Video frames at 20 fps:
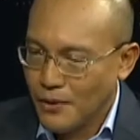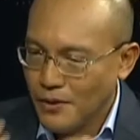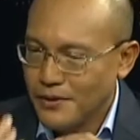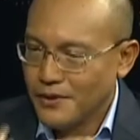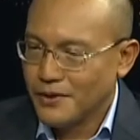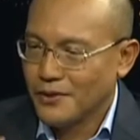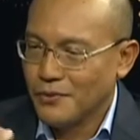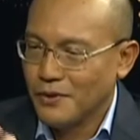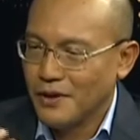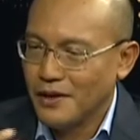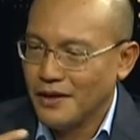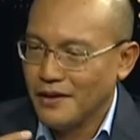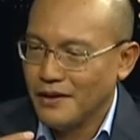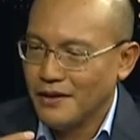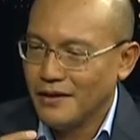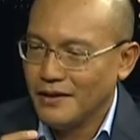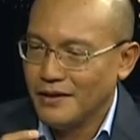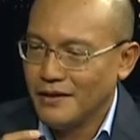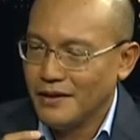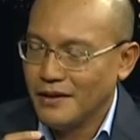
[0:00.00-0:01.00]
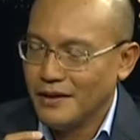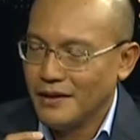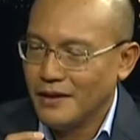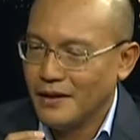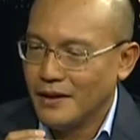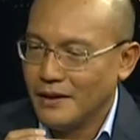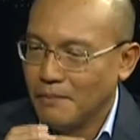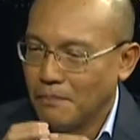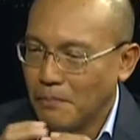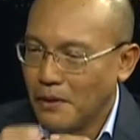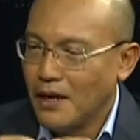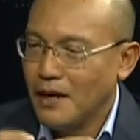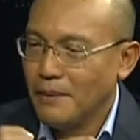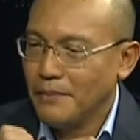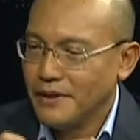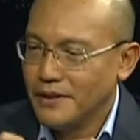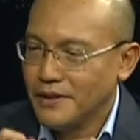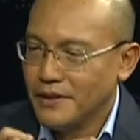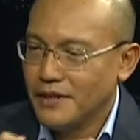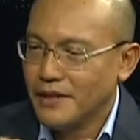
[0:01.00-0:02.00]
this while, palm
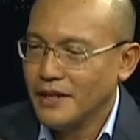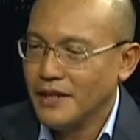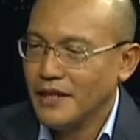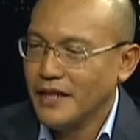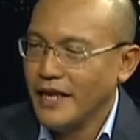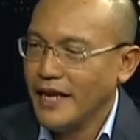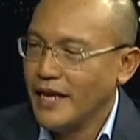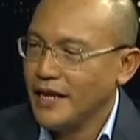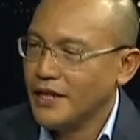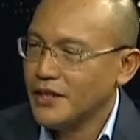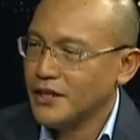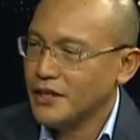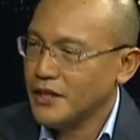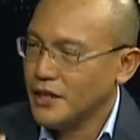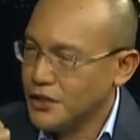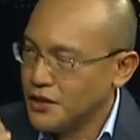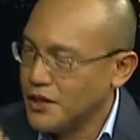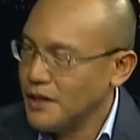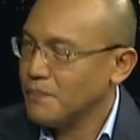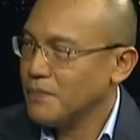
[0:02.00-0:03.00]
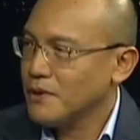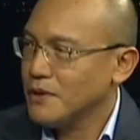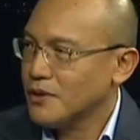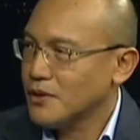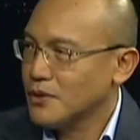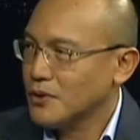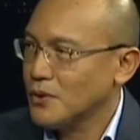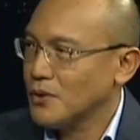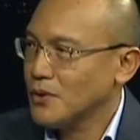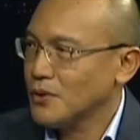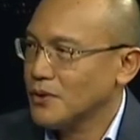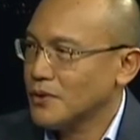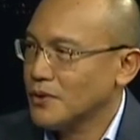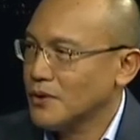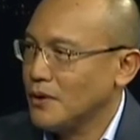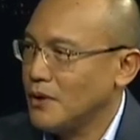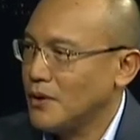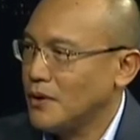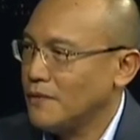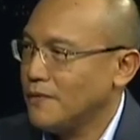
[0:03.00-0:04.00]
is seen as the cheapest source
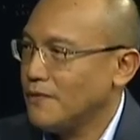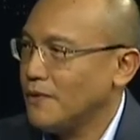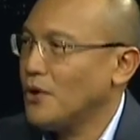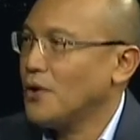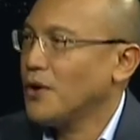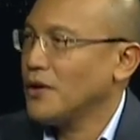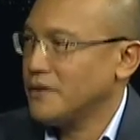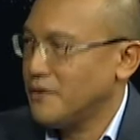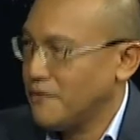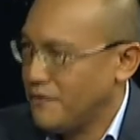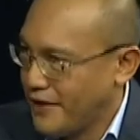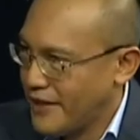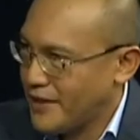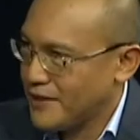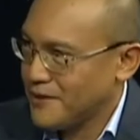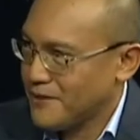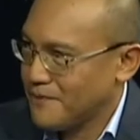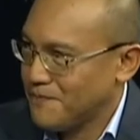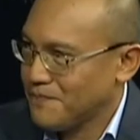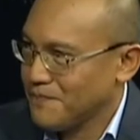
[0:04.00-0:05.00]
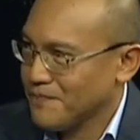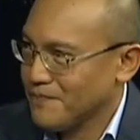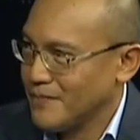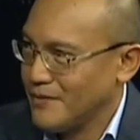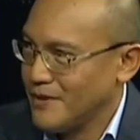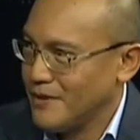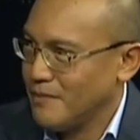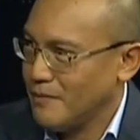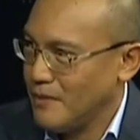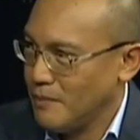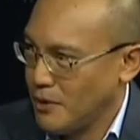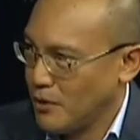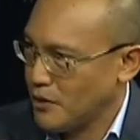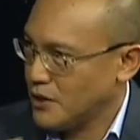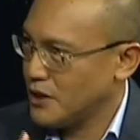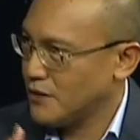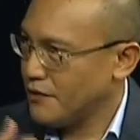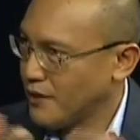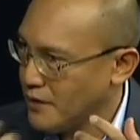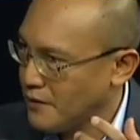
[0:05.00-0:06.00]
of oils and fats because
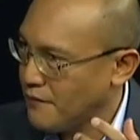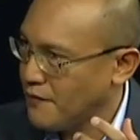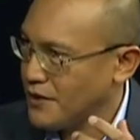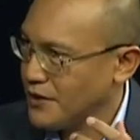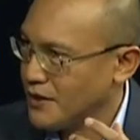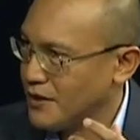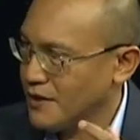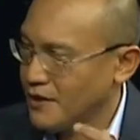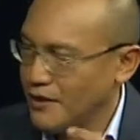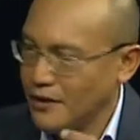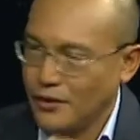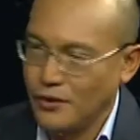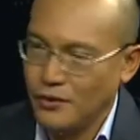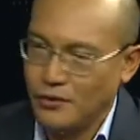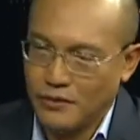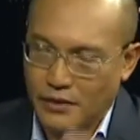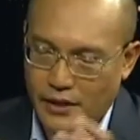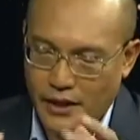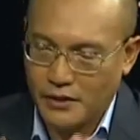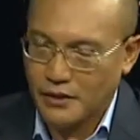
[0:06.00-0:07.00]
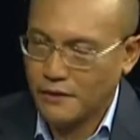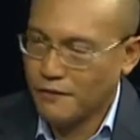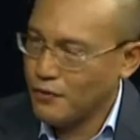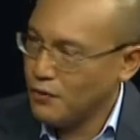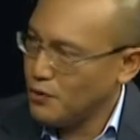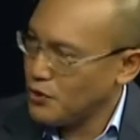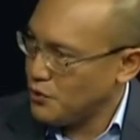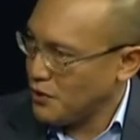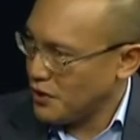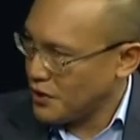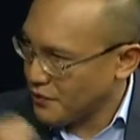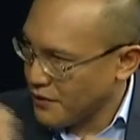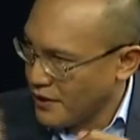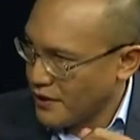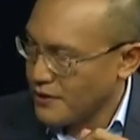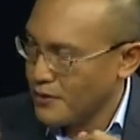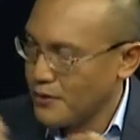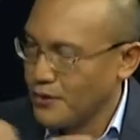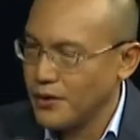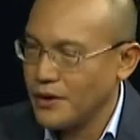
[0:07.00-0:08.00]
it's very efficient. You take the fruits, you extract
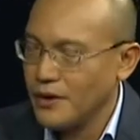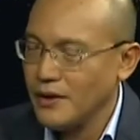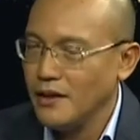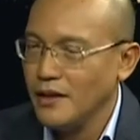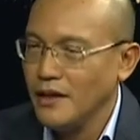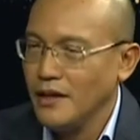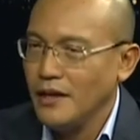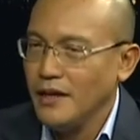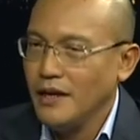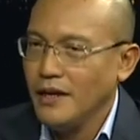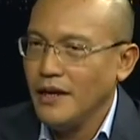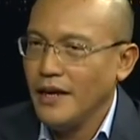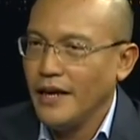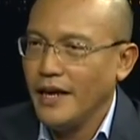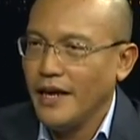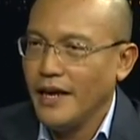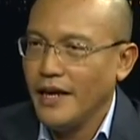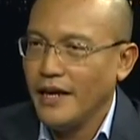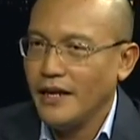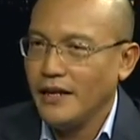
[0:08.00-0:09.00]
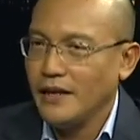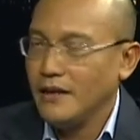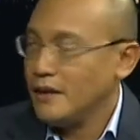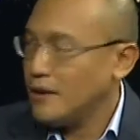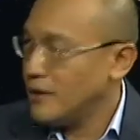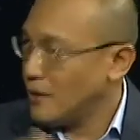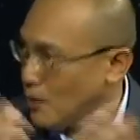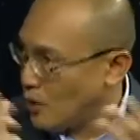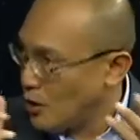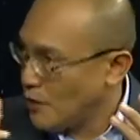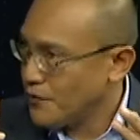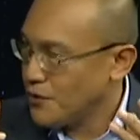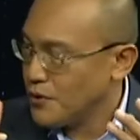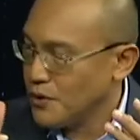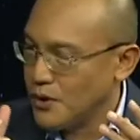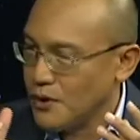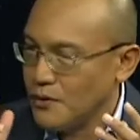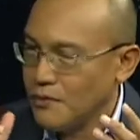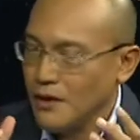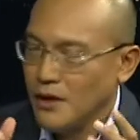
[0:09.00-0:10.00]
the oil, and off you
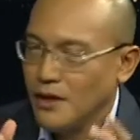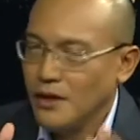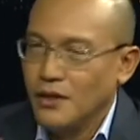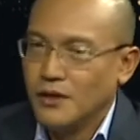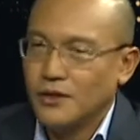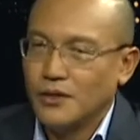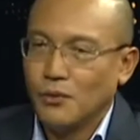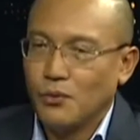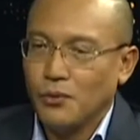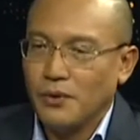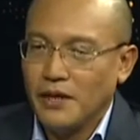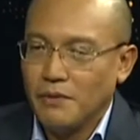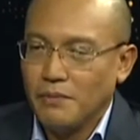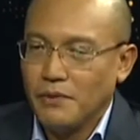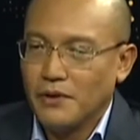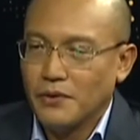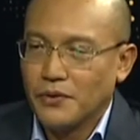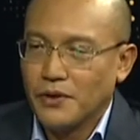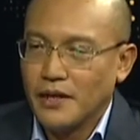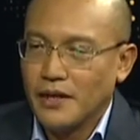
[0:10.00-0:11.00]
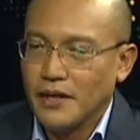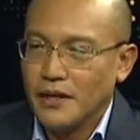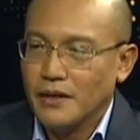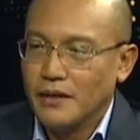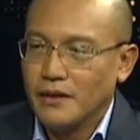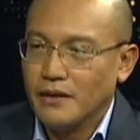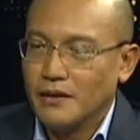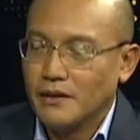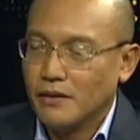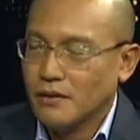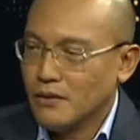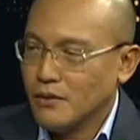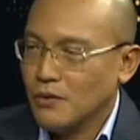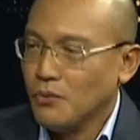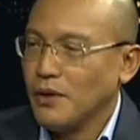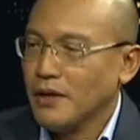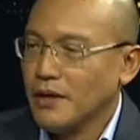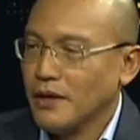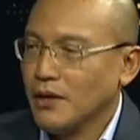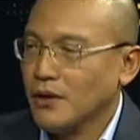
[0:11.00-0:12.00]
go. So we have been trying to
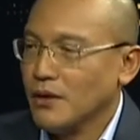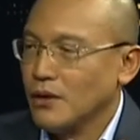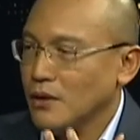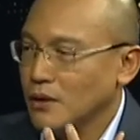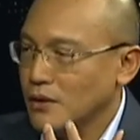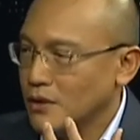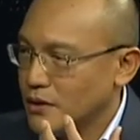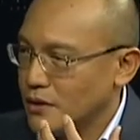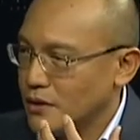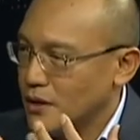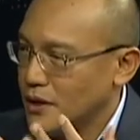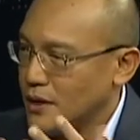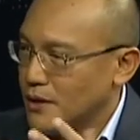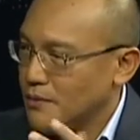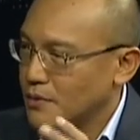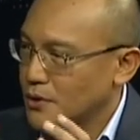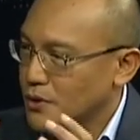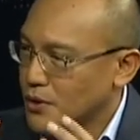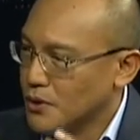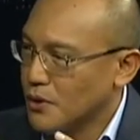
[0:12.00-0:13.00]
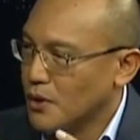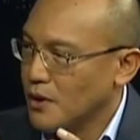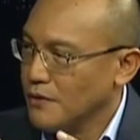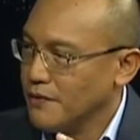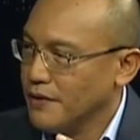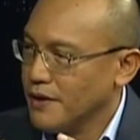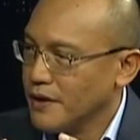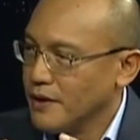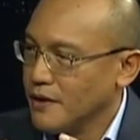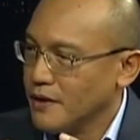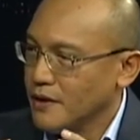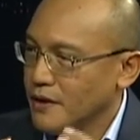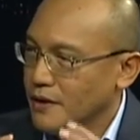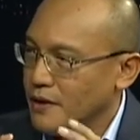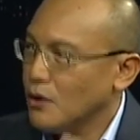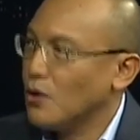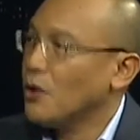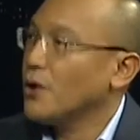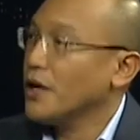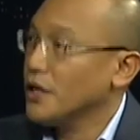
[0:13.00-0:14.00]
what I call solving
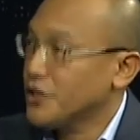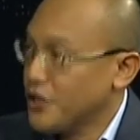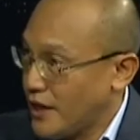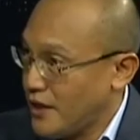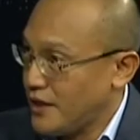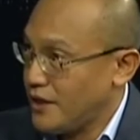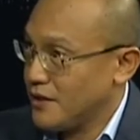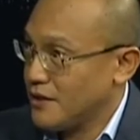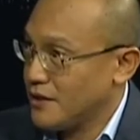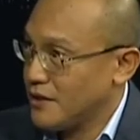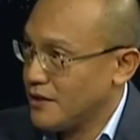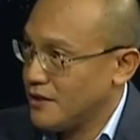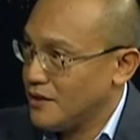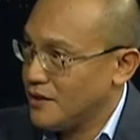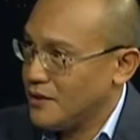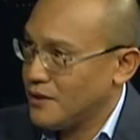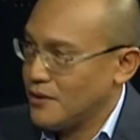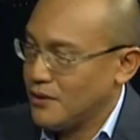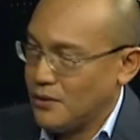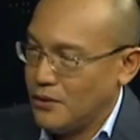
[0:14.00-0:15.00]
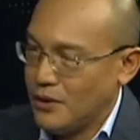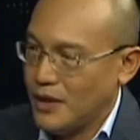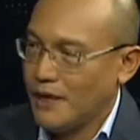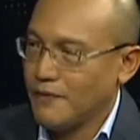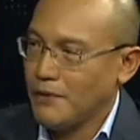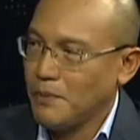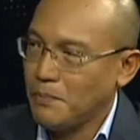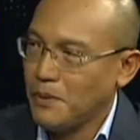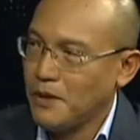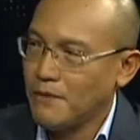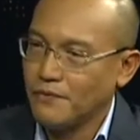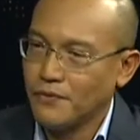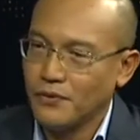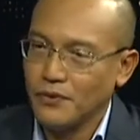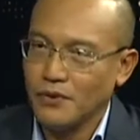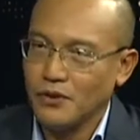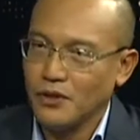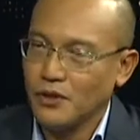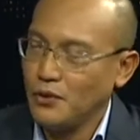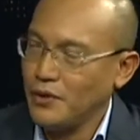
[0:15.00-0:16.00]
the oil challenge. So you have the palm
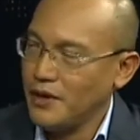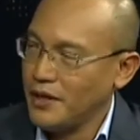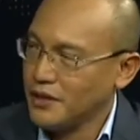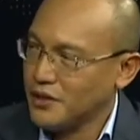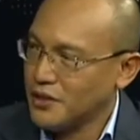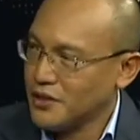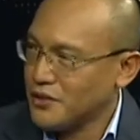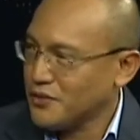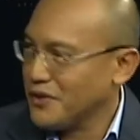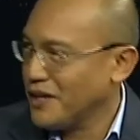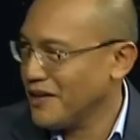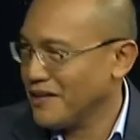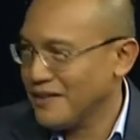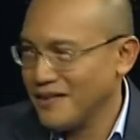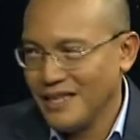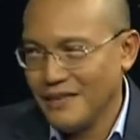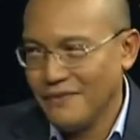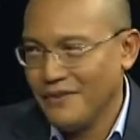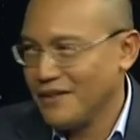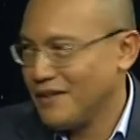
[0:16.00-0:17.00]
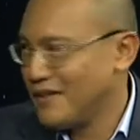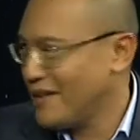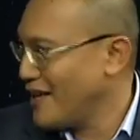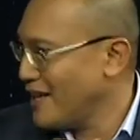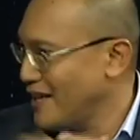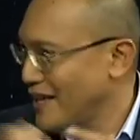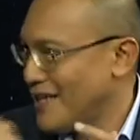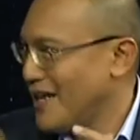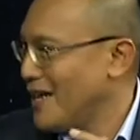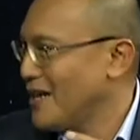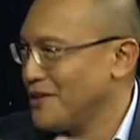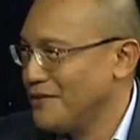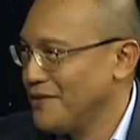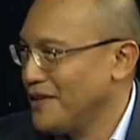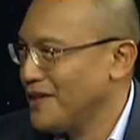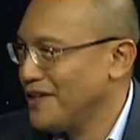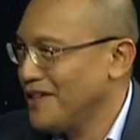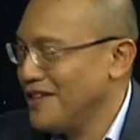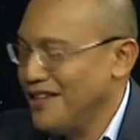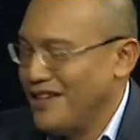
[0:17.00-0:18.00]
fruit, you extract the living daylight out of
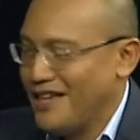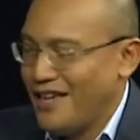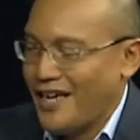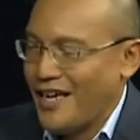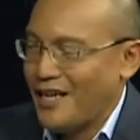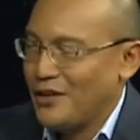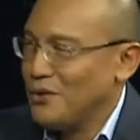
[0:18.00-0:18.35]
it, and you